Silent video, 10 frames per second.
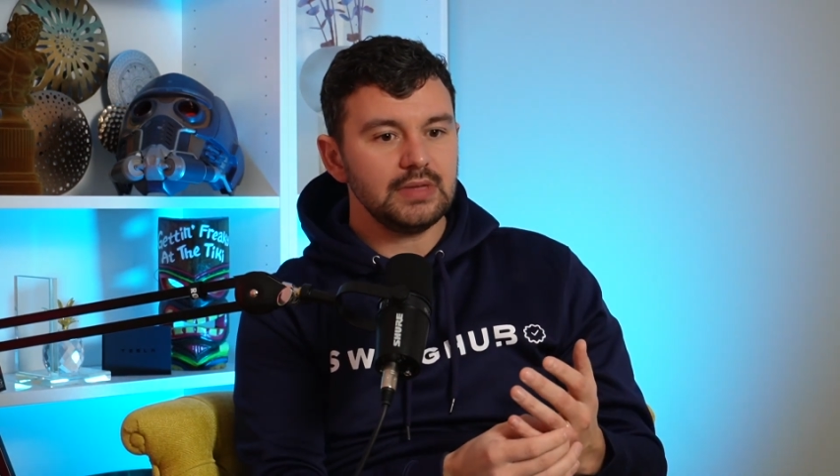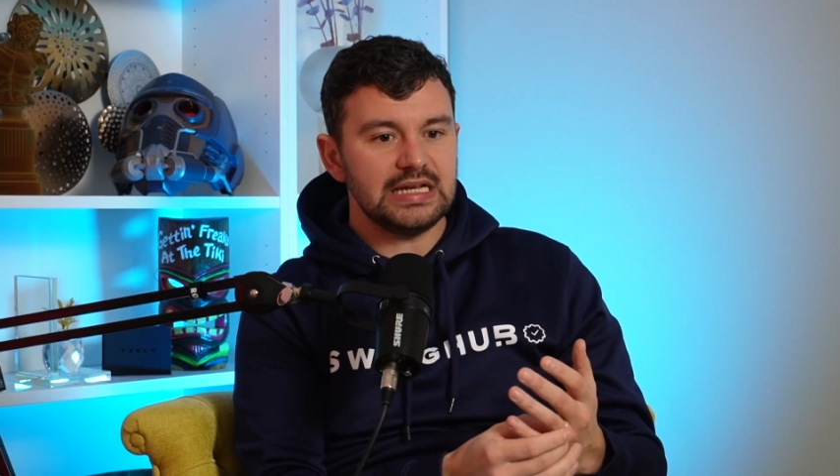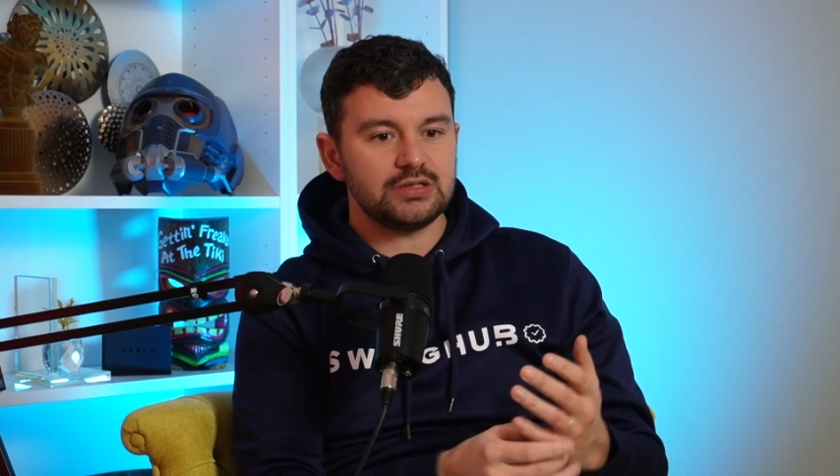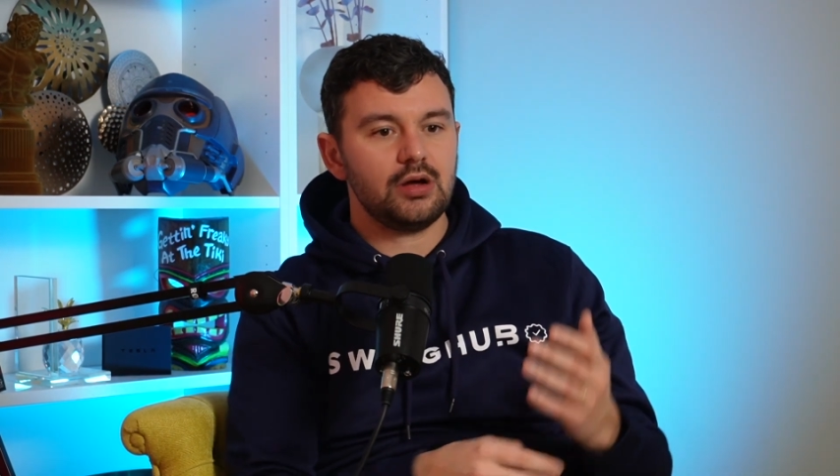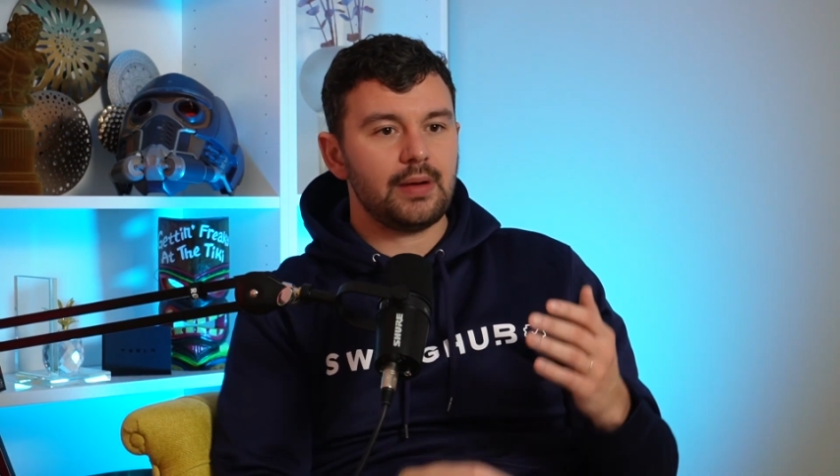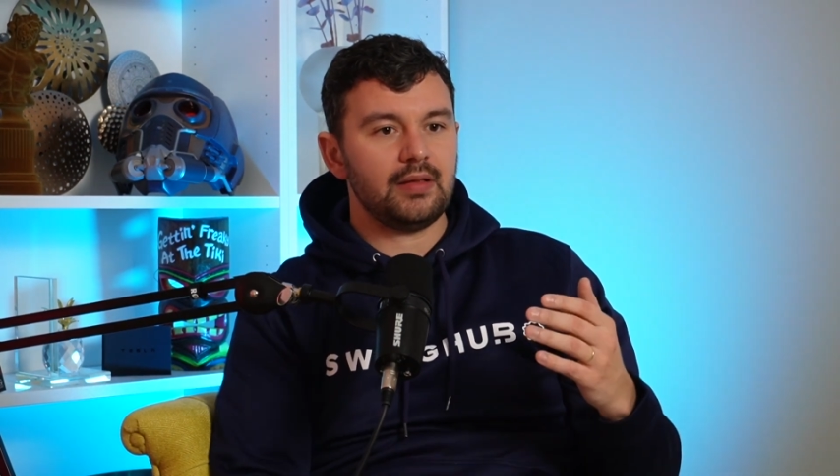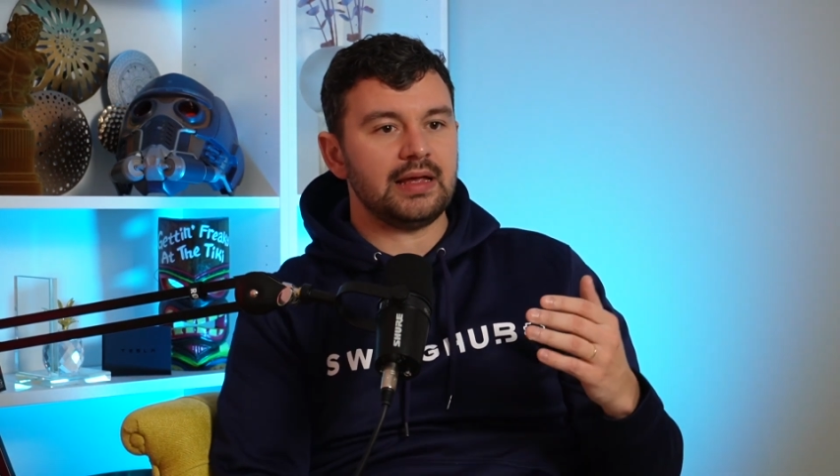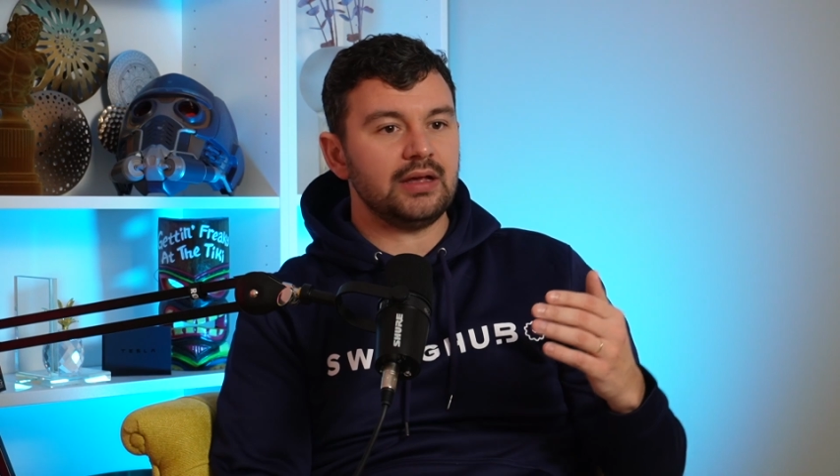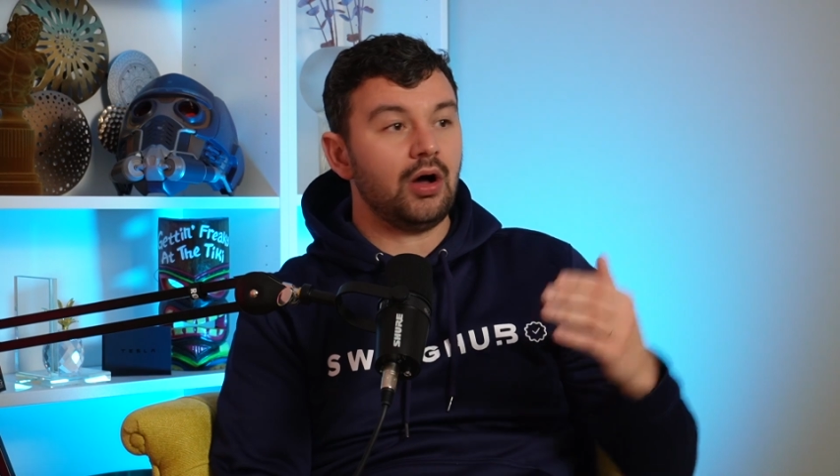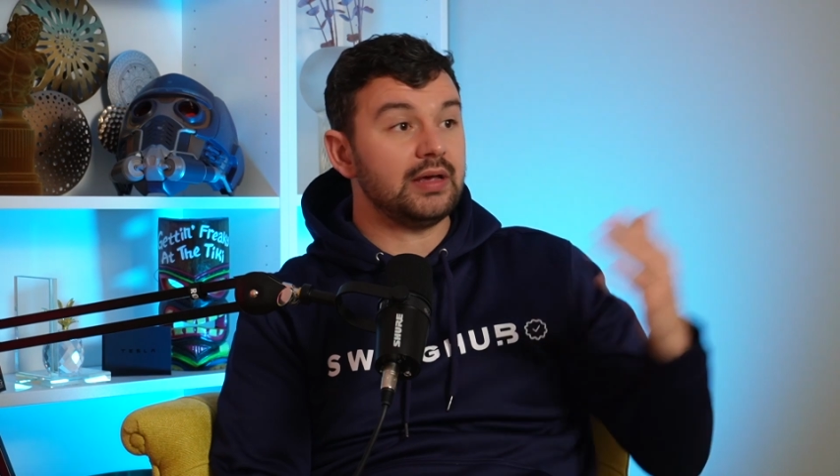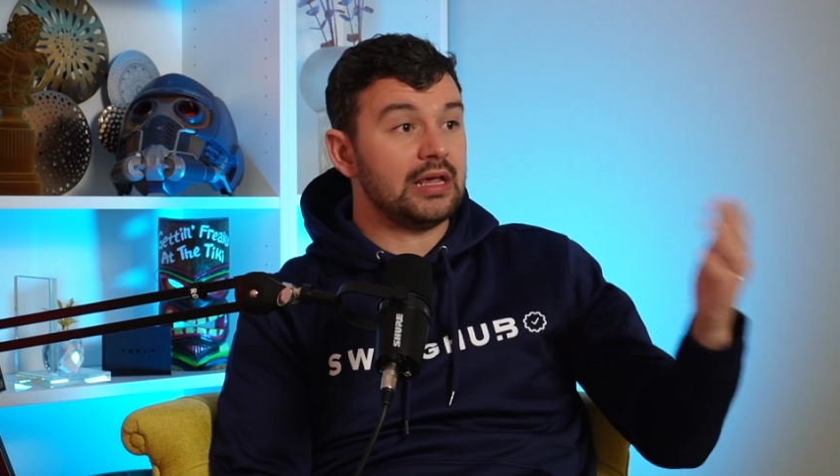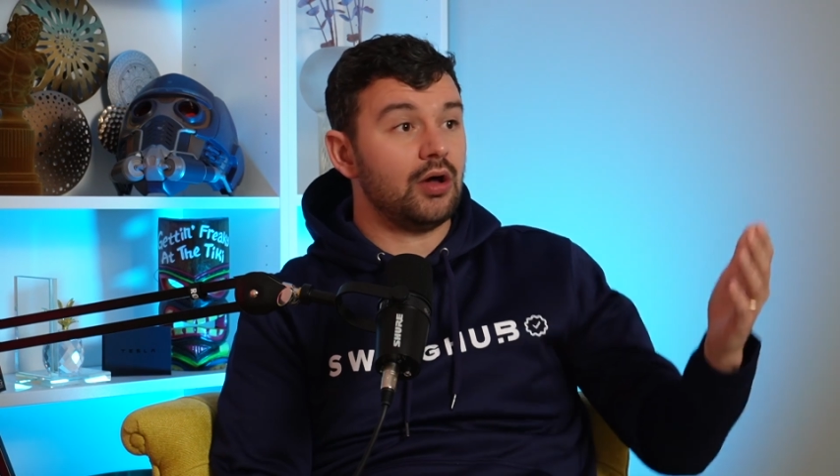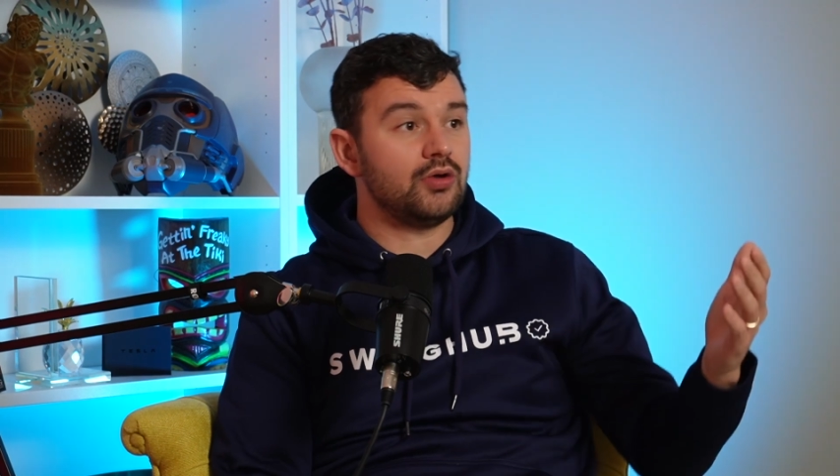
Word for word: It's not about like, oh yeah, you're